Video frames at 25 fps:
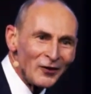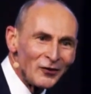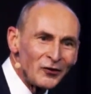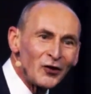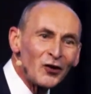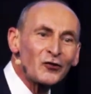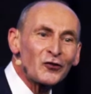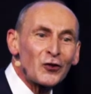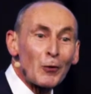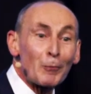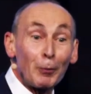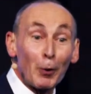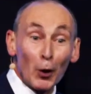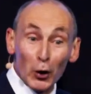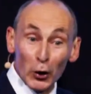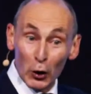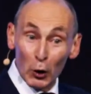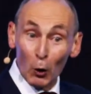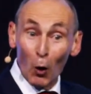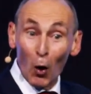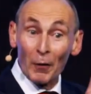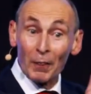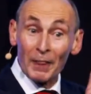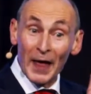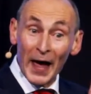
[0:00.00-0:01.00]
just to put
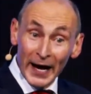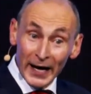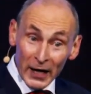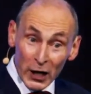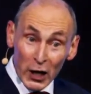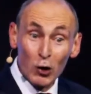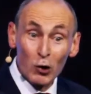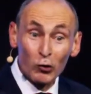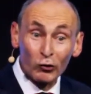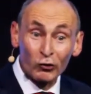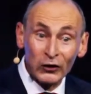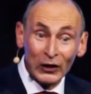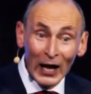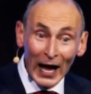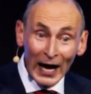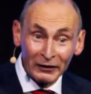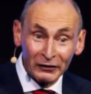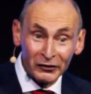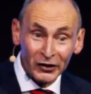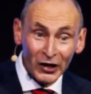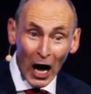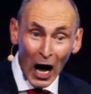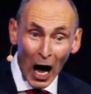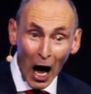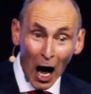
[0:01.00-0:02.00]
you on their
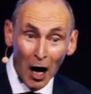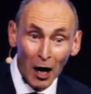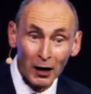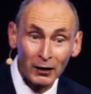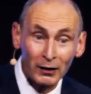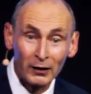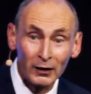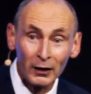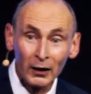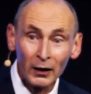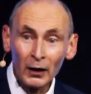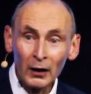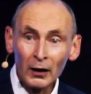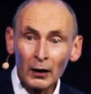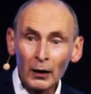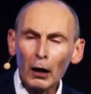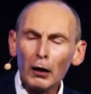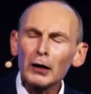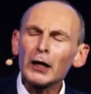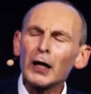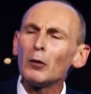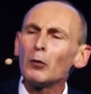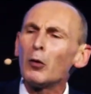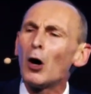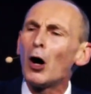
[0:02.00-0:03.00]
newsletter.
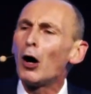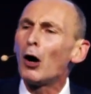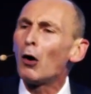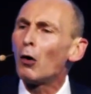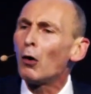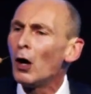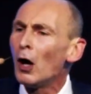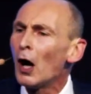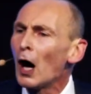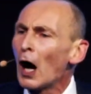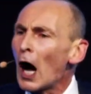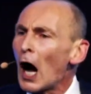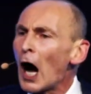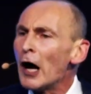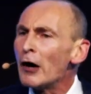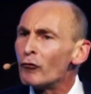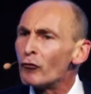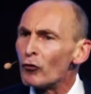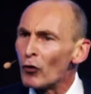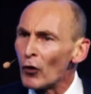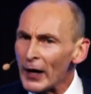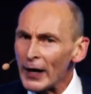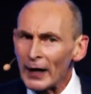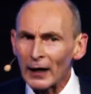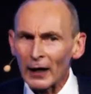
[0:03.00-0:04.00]
Okay, well, I
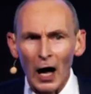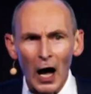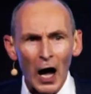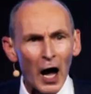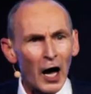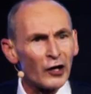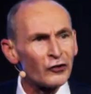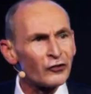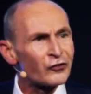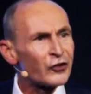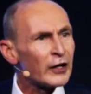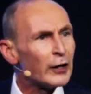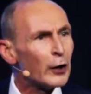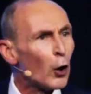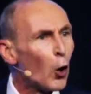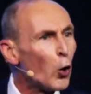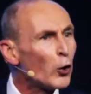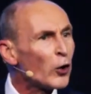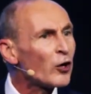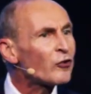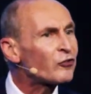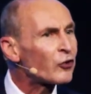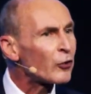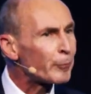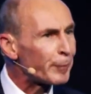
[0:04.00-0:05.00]
realized in
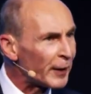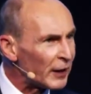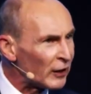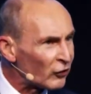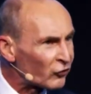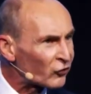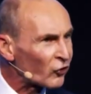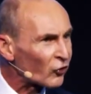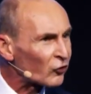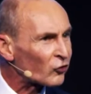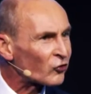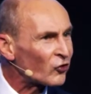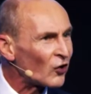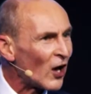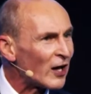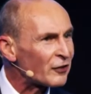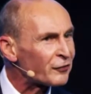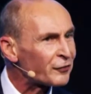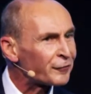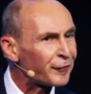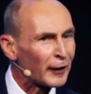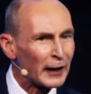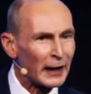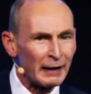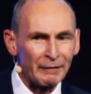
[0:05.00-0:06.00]
order to be
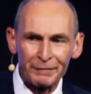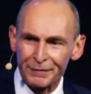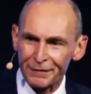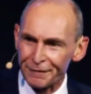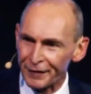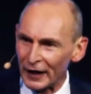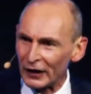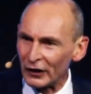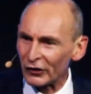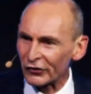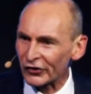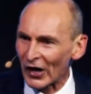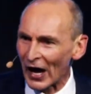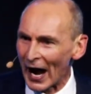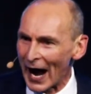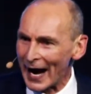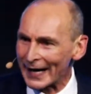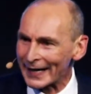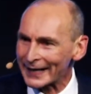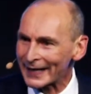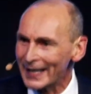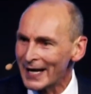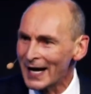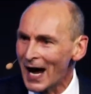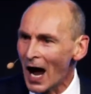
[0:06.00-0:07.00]
successful in fintech,
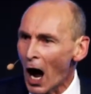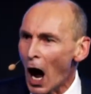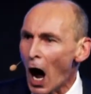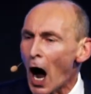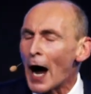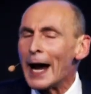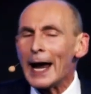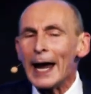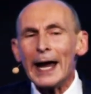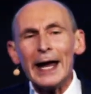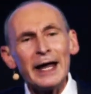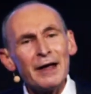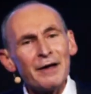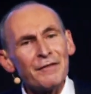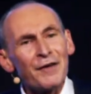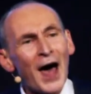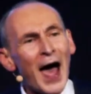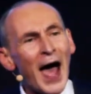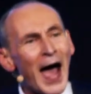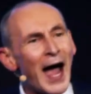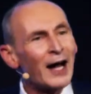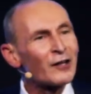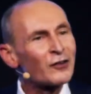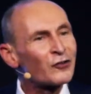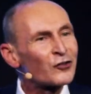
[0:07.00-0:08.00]
I either
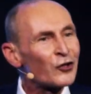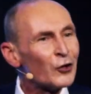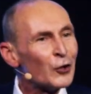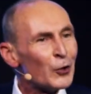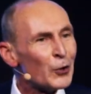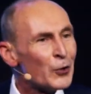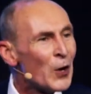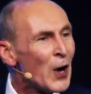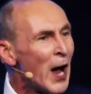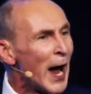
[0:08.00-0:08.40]
had to